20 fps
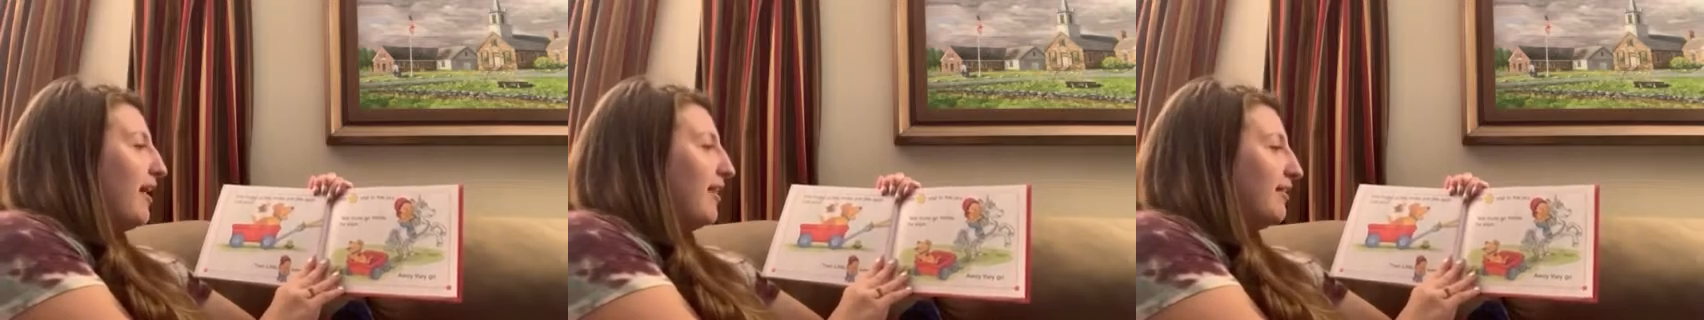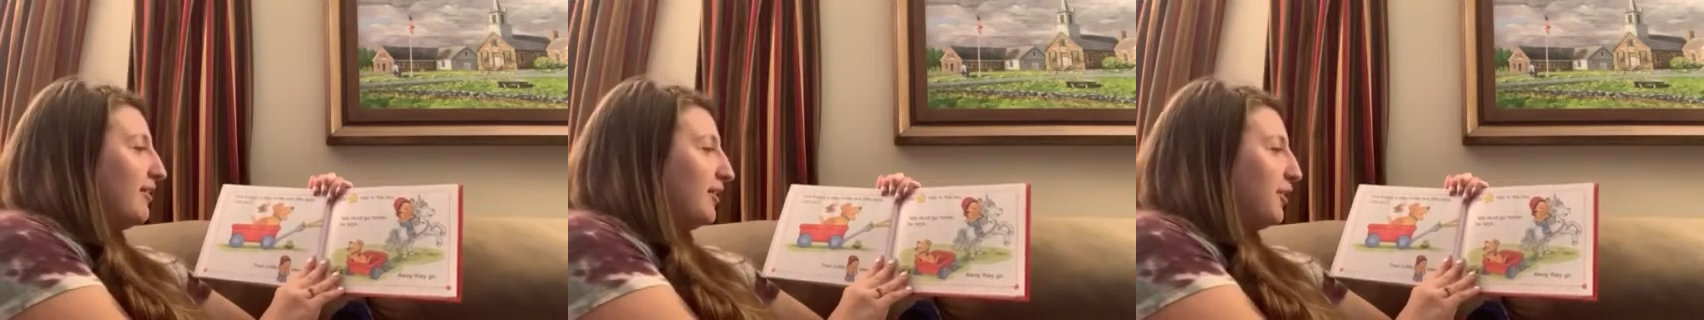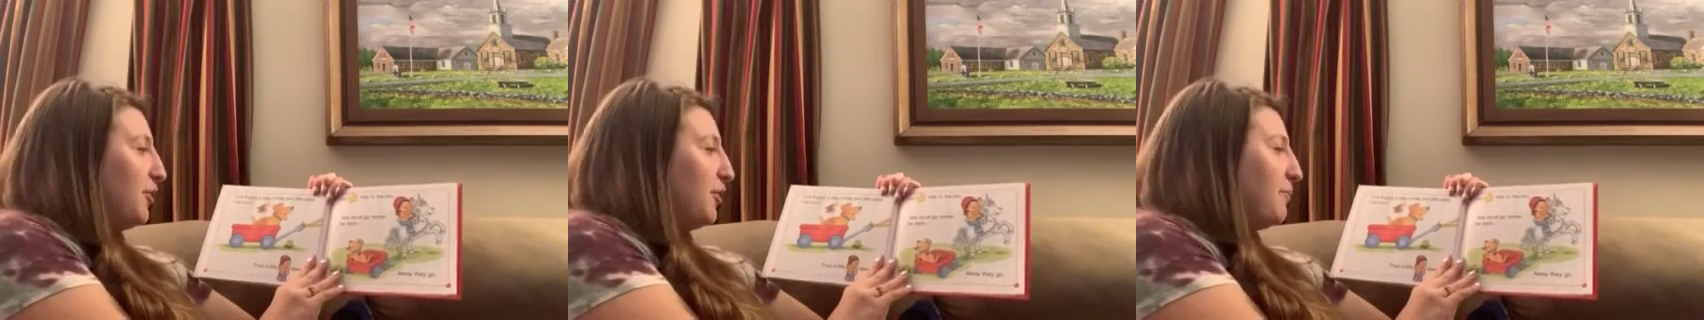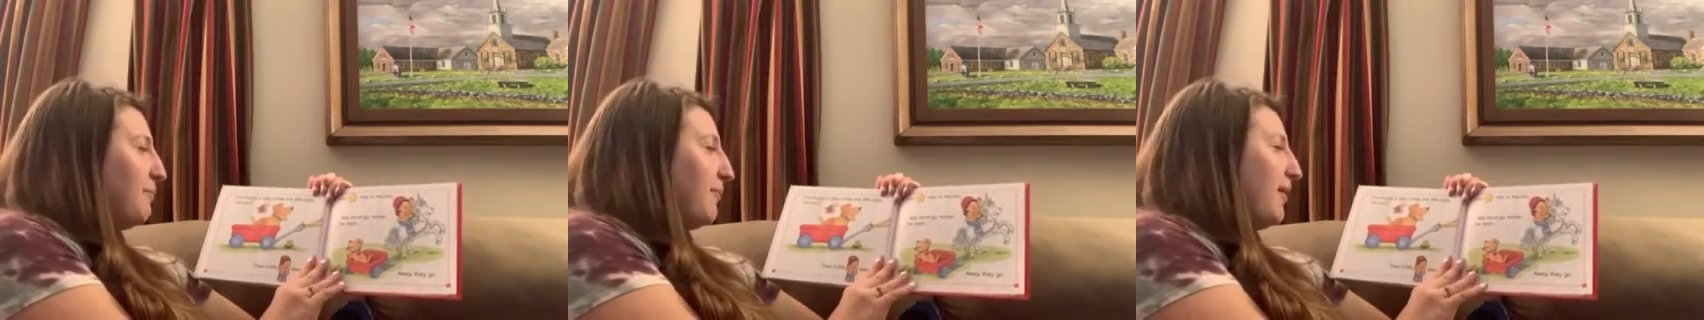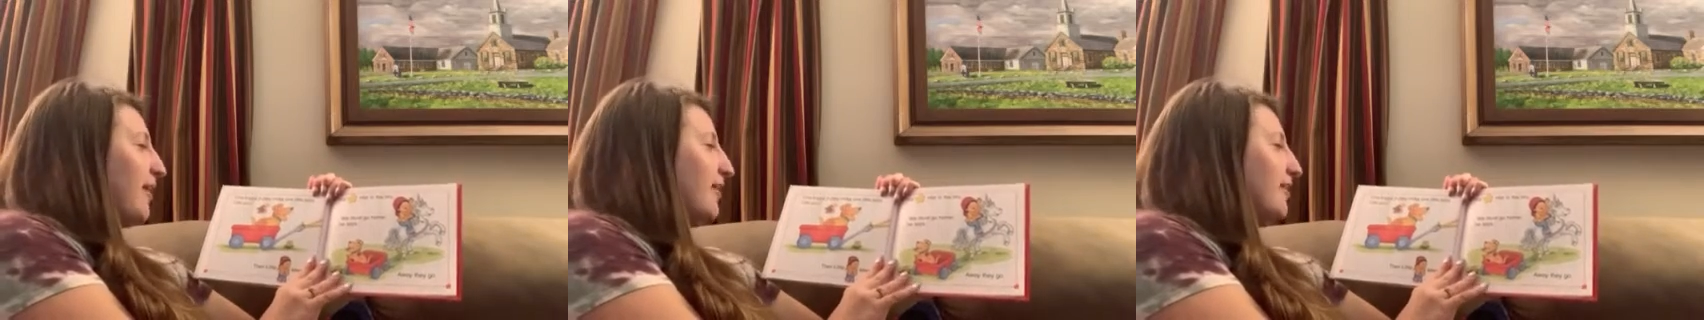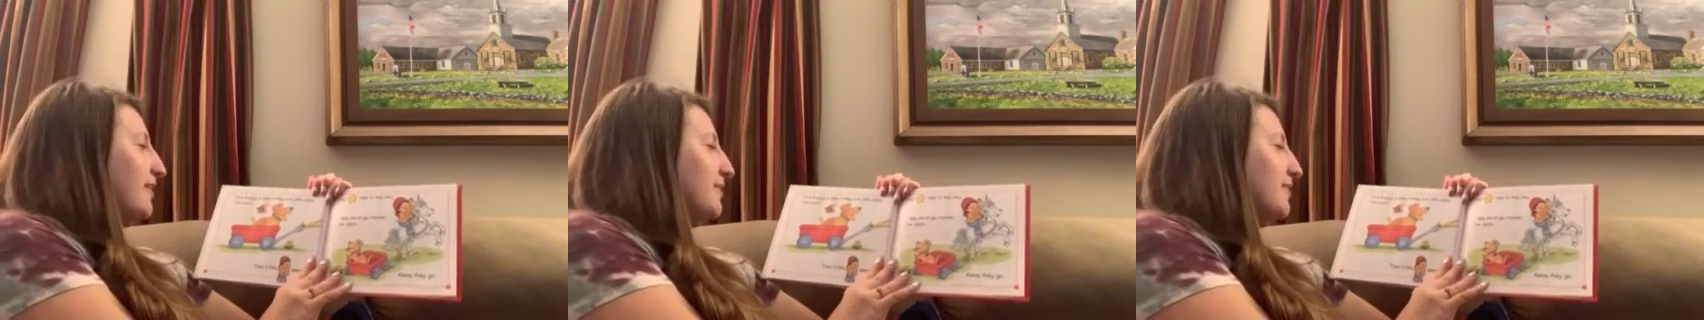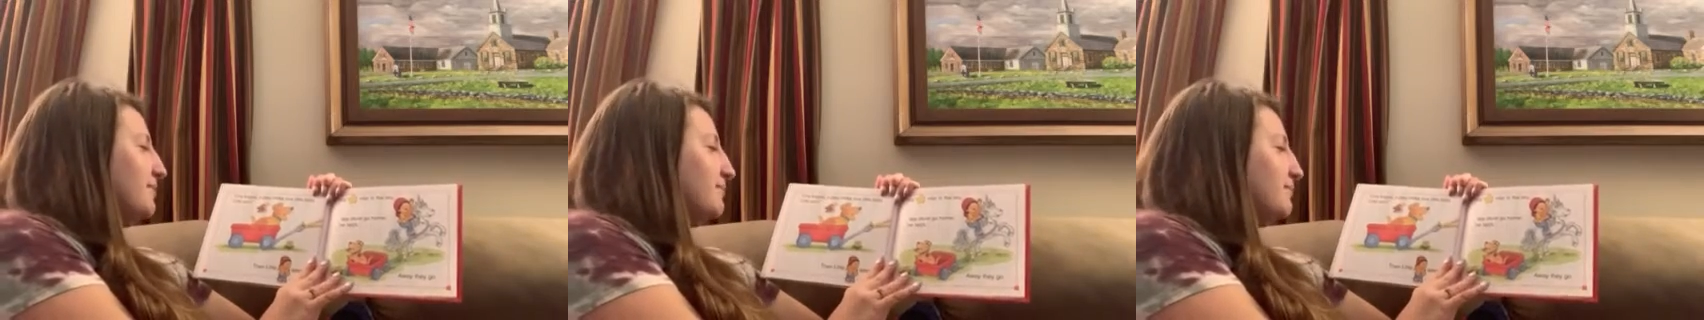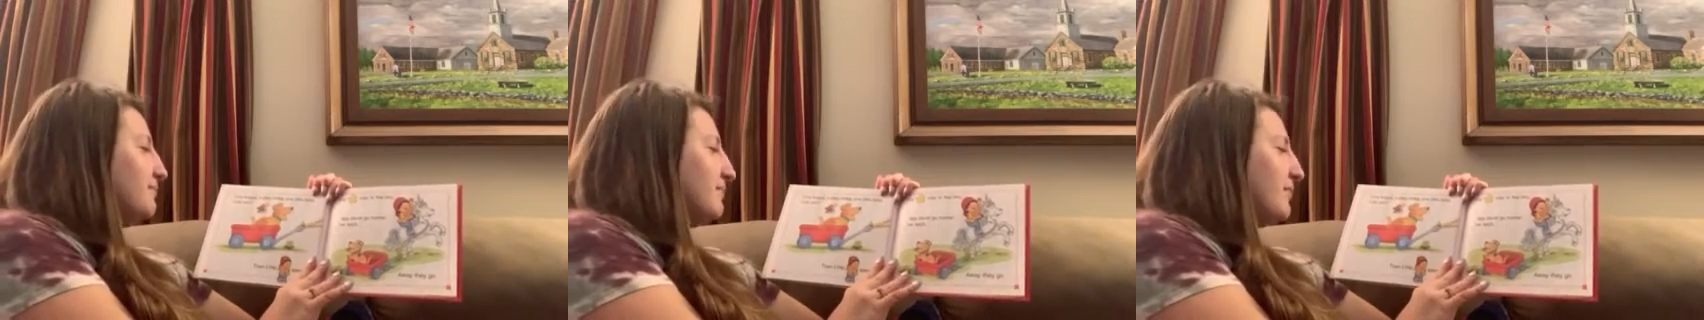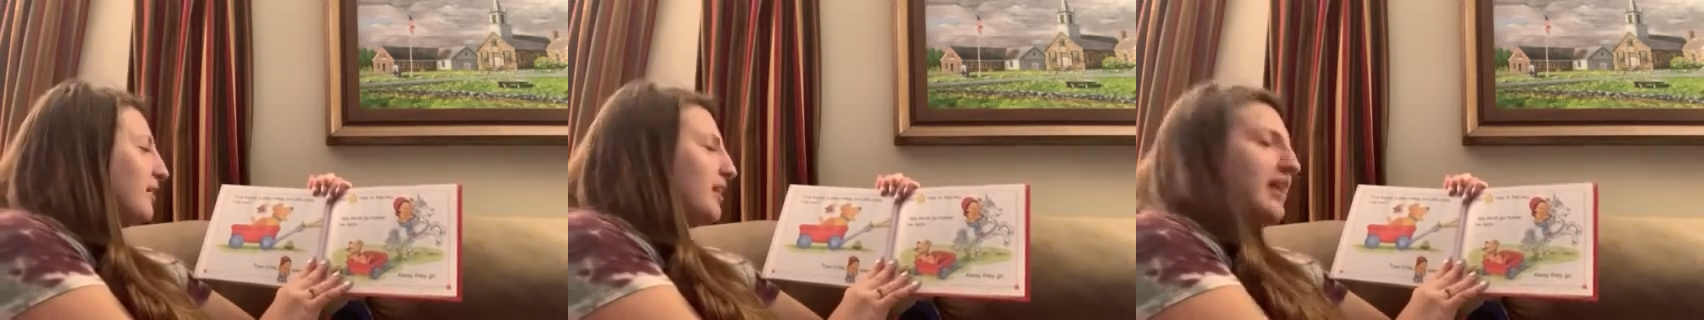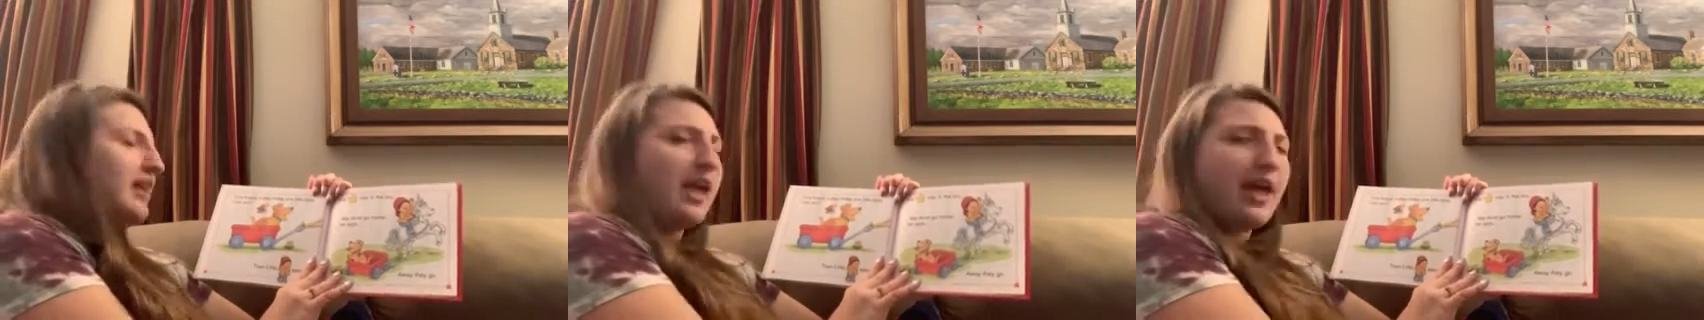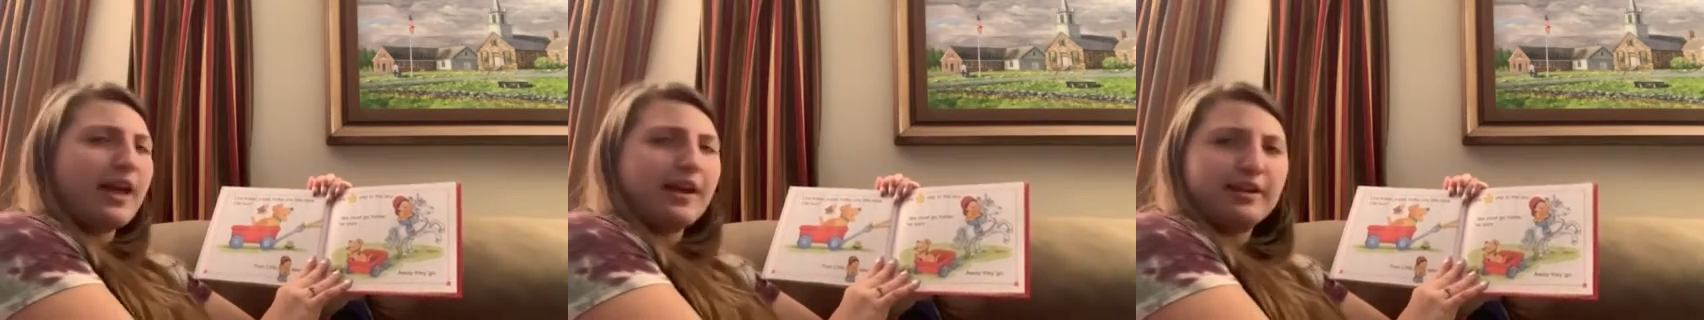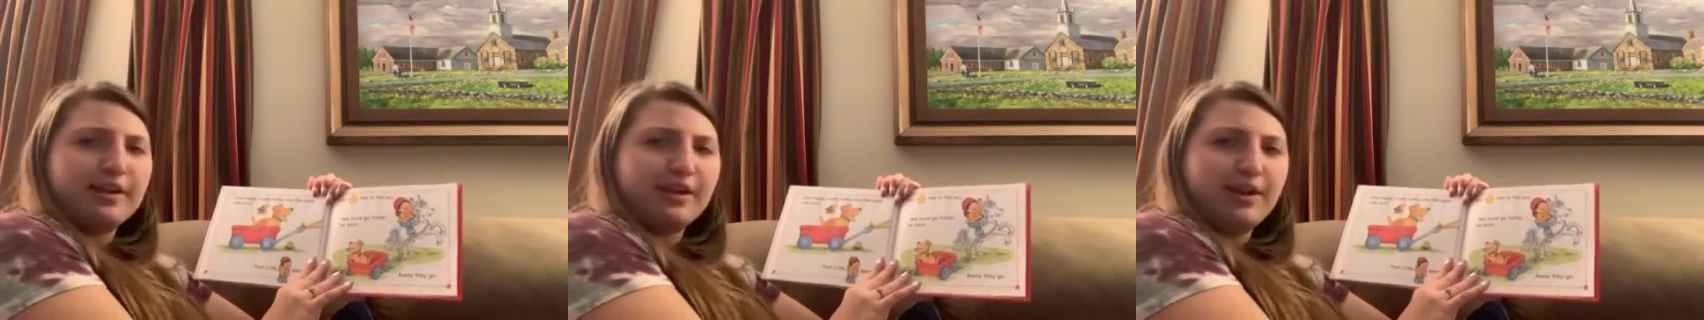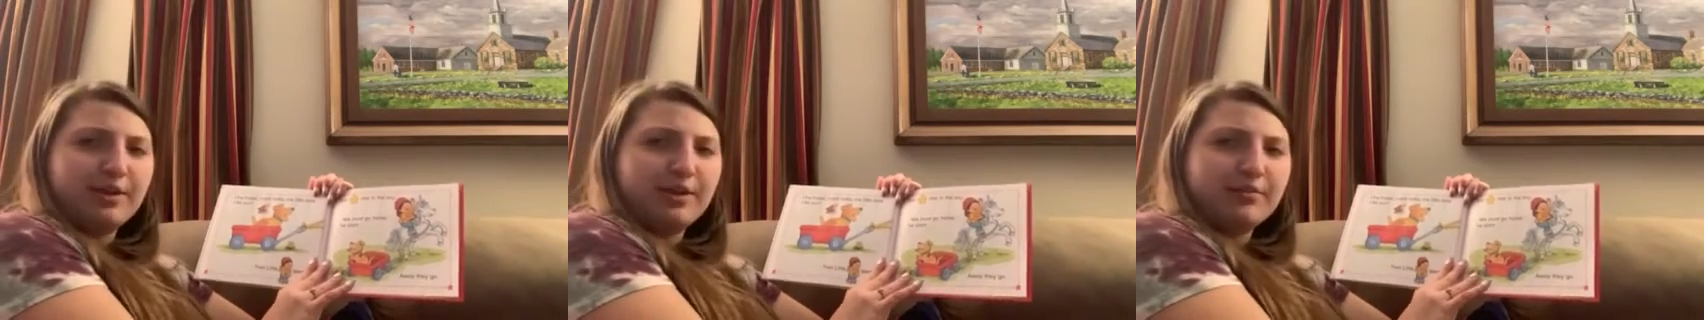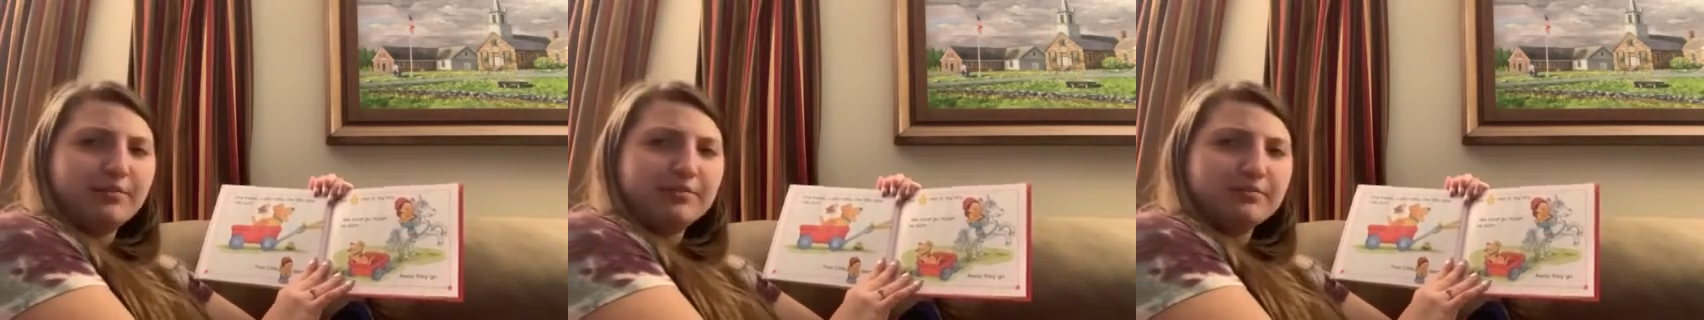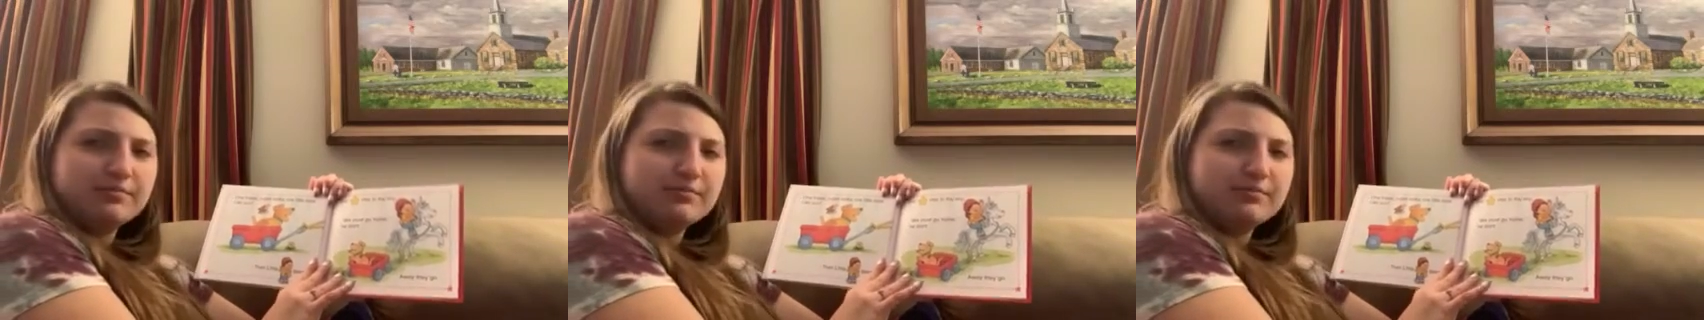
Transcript: little bark. Can you?